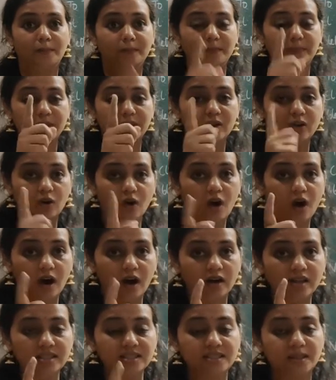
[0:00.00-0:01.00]

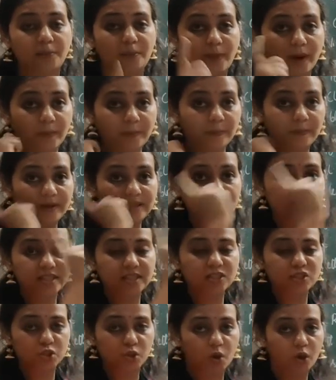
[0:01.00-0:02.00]
because the purpose
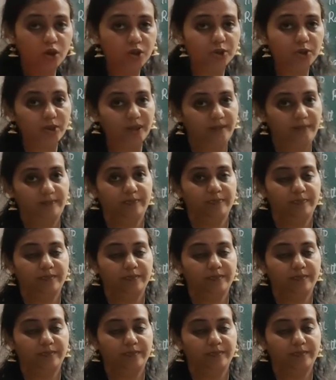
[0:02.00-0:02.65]
is told to him.